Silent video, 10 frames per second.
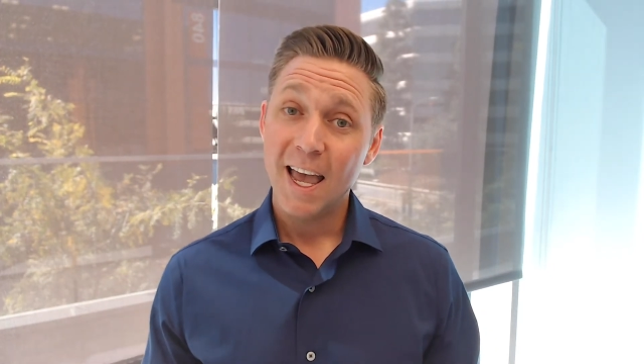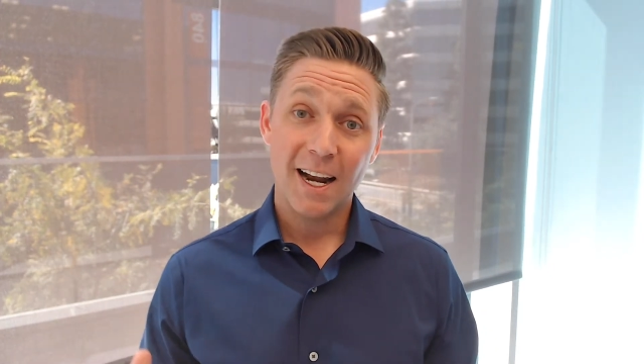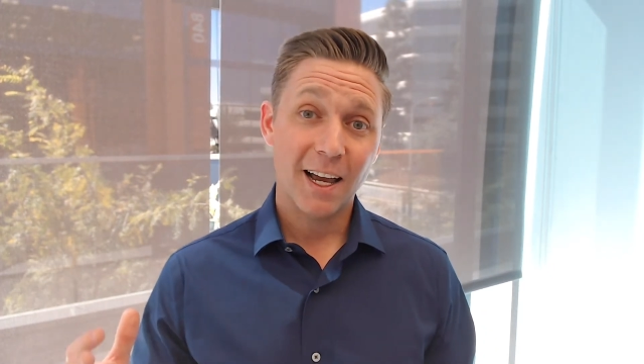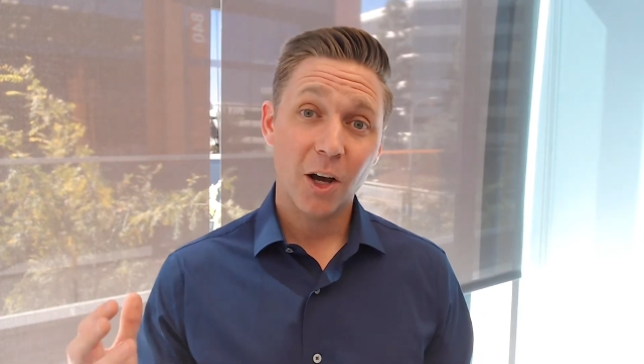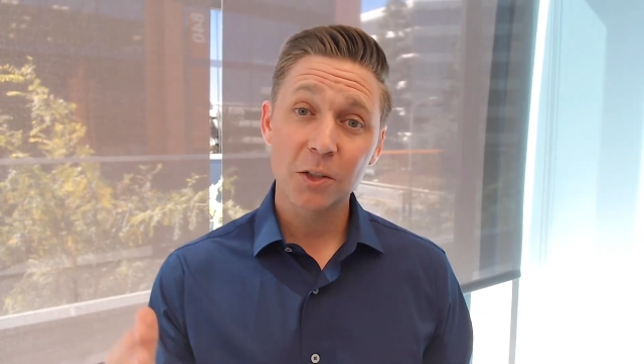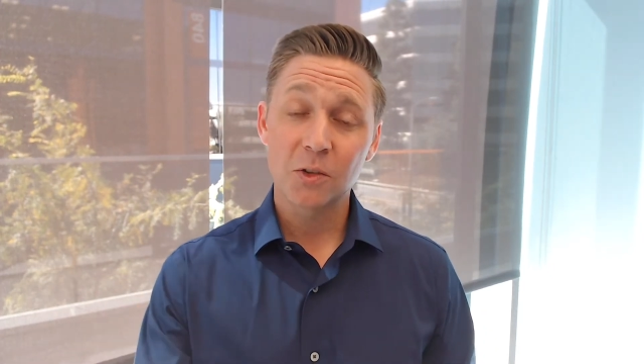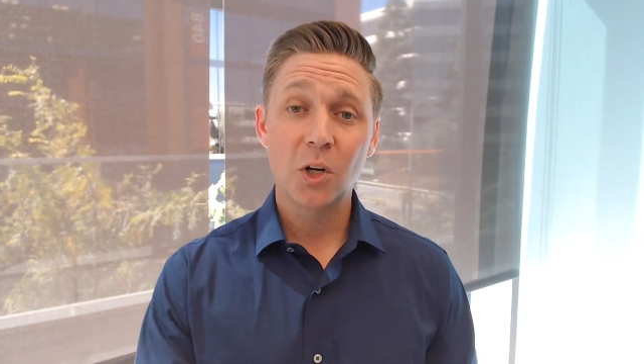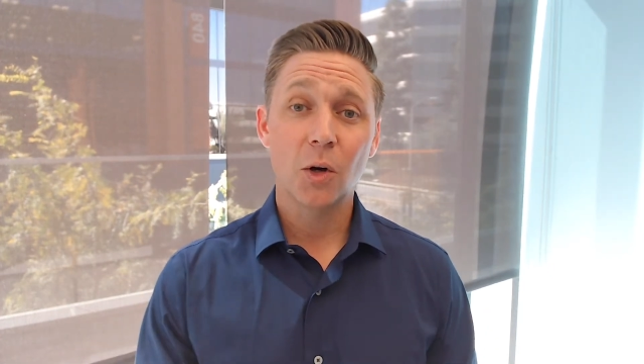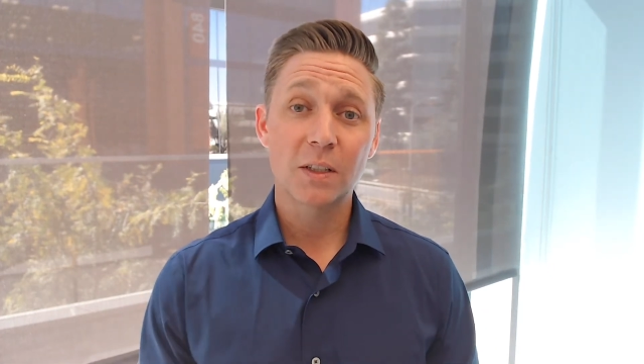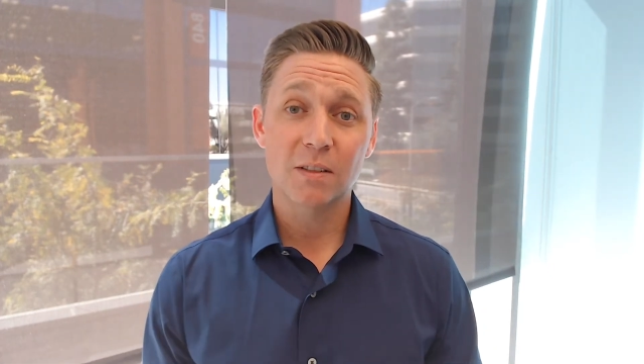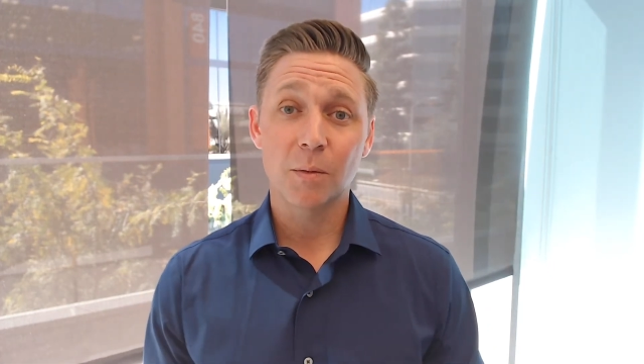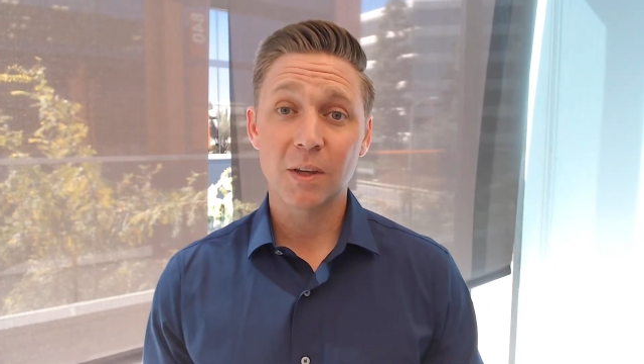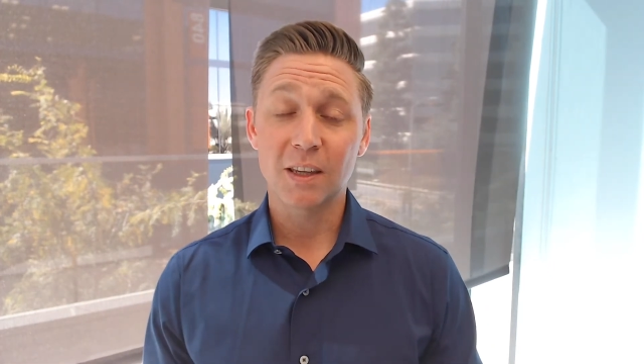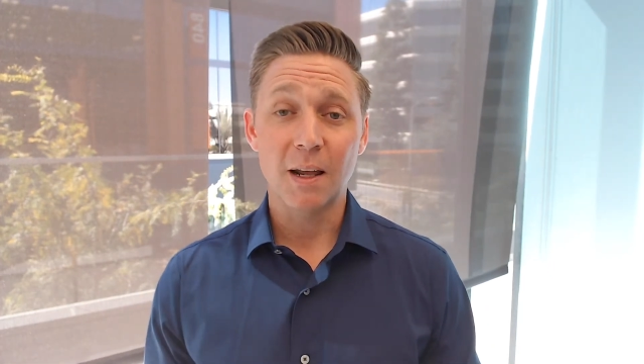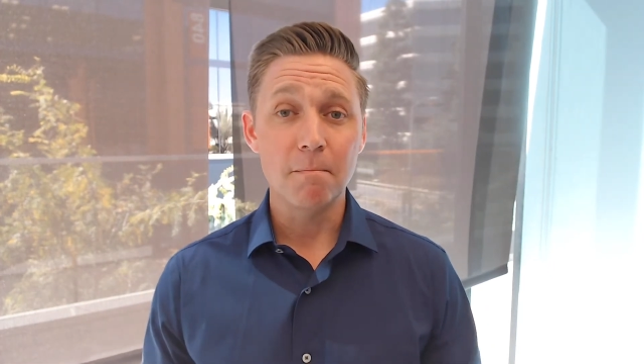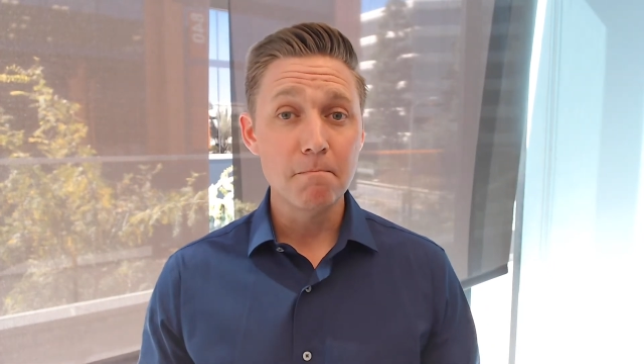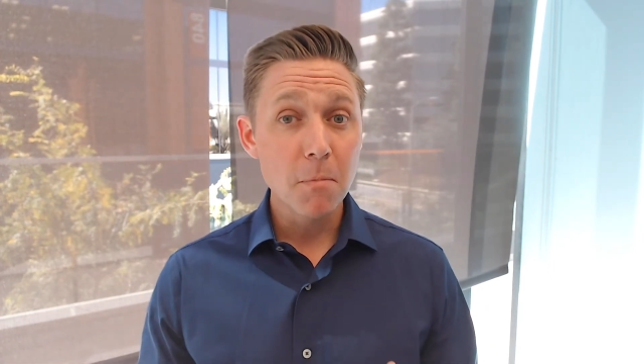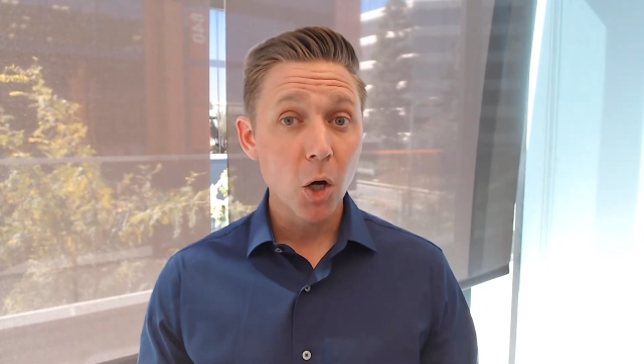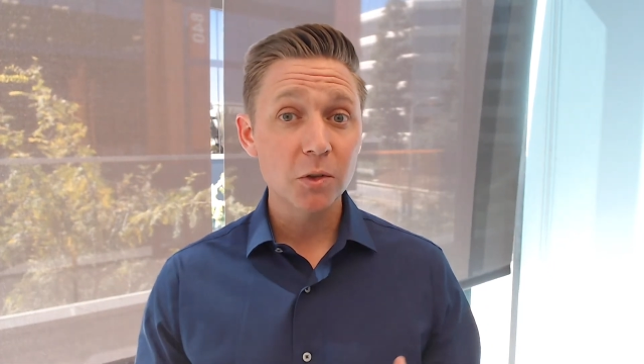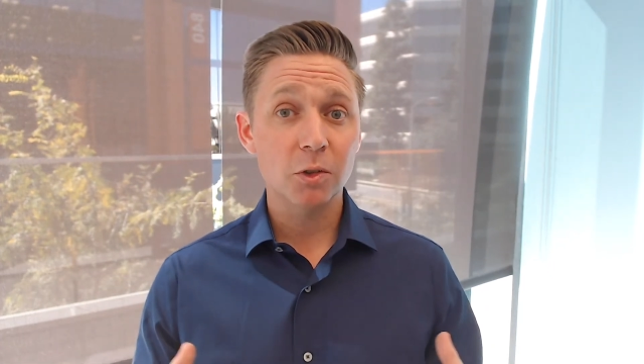and I also know it's something that
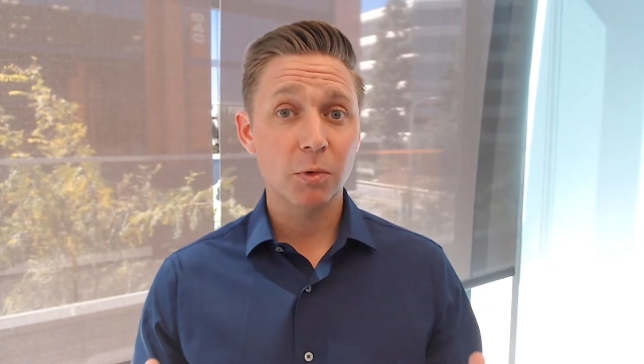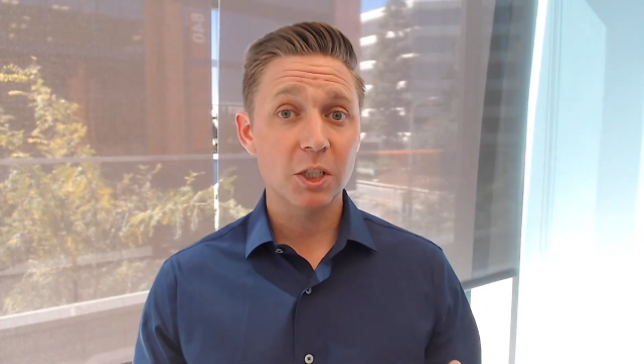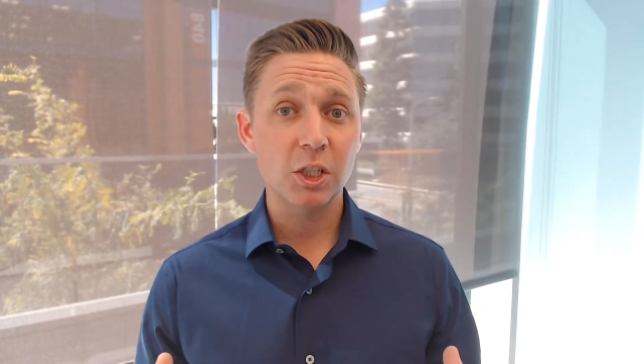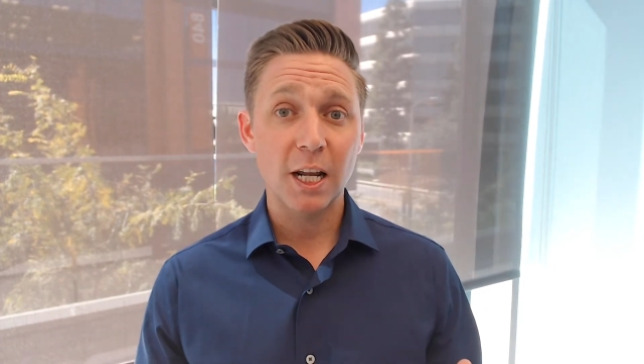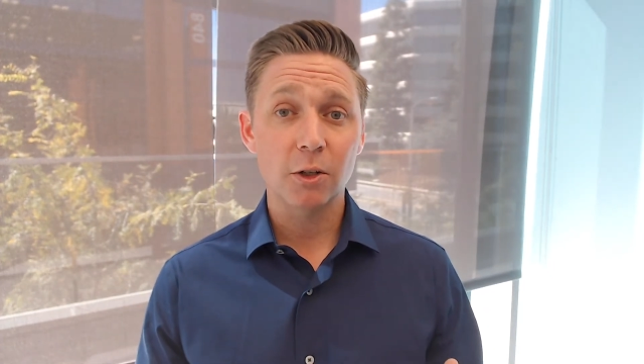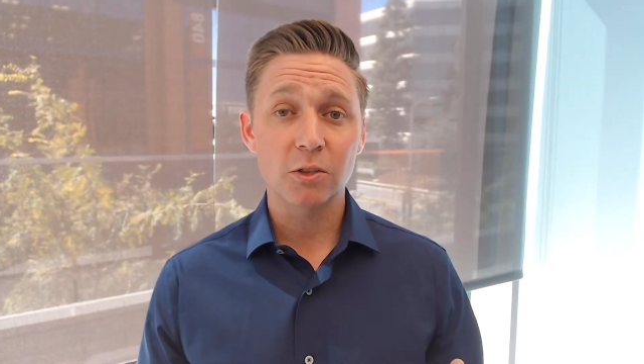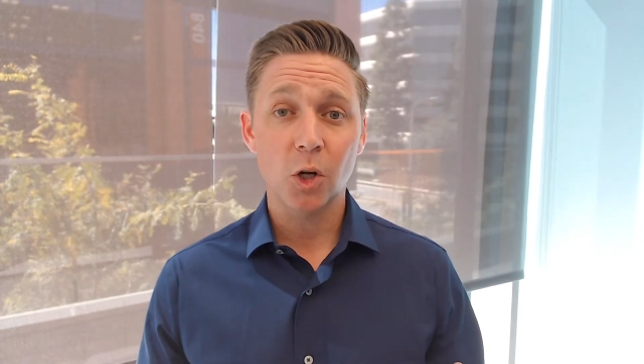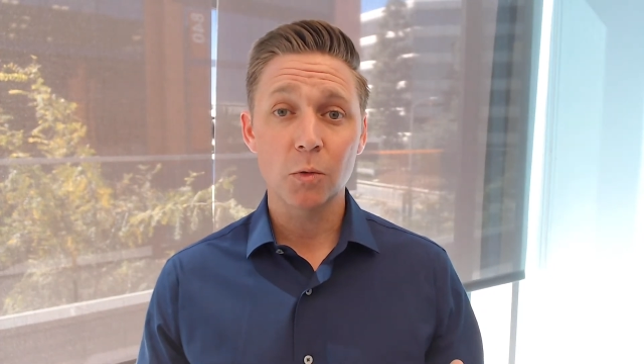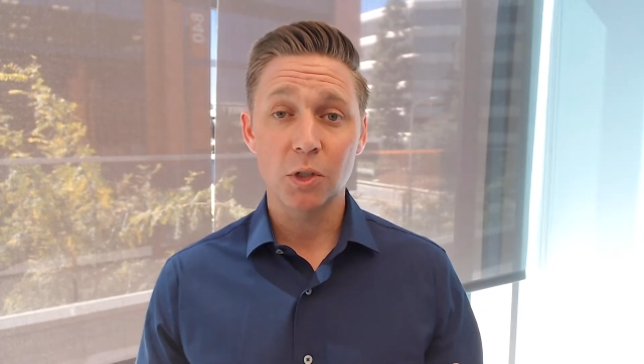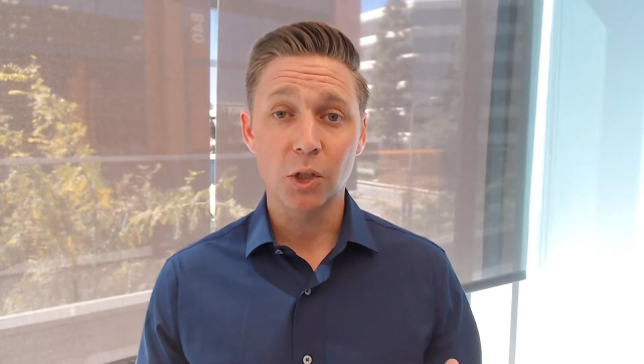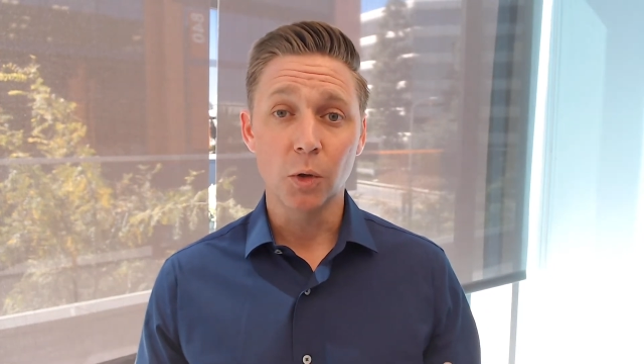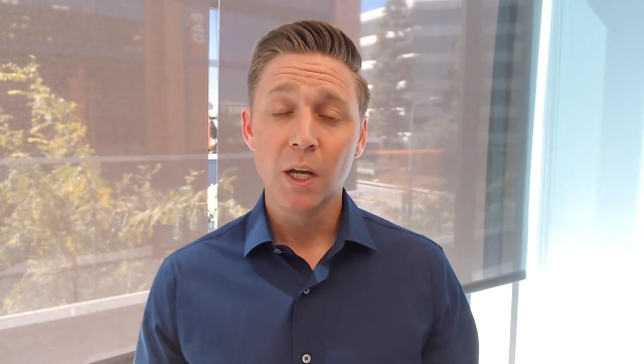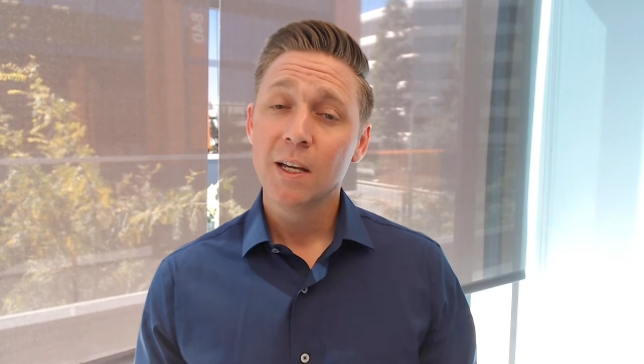most originators don't do.